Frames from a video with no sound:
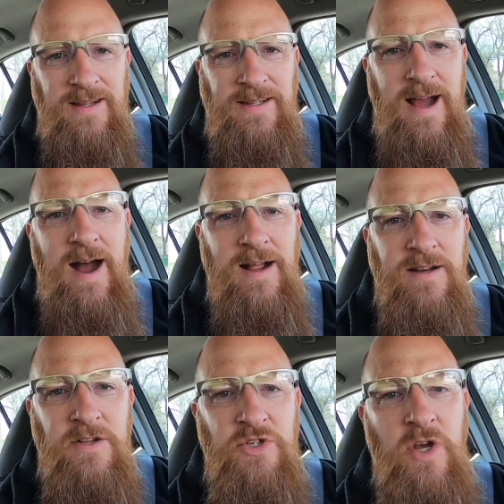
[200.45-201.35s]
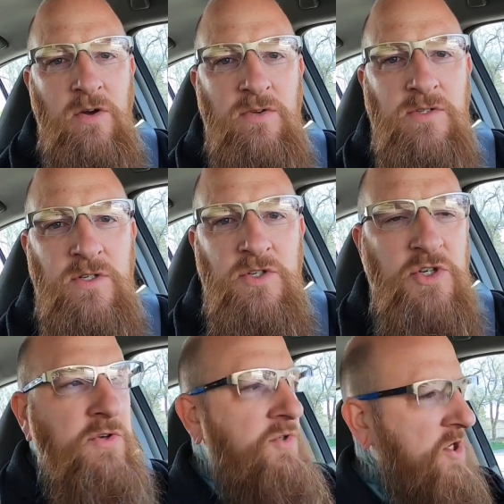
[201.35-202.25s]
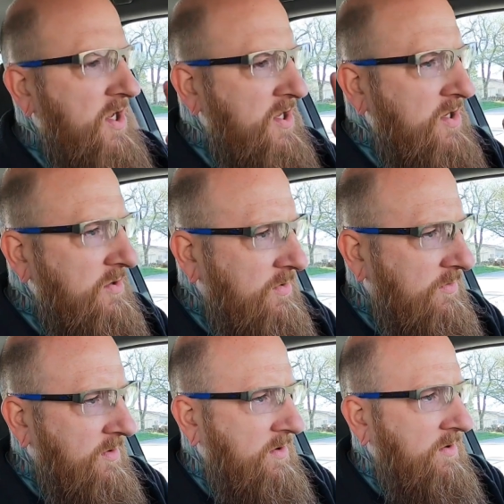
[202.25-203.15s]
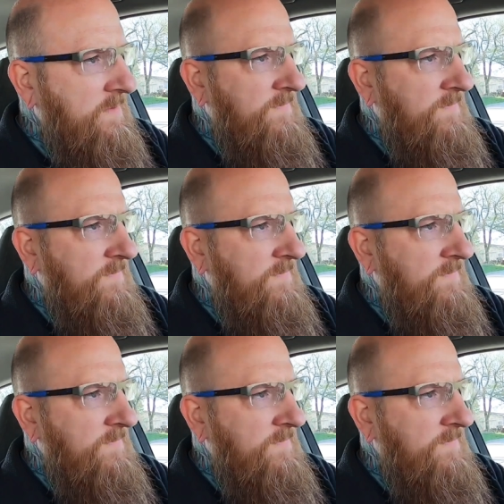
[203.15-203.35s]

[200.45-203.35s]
God chose to shoot you through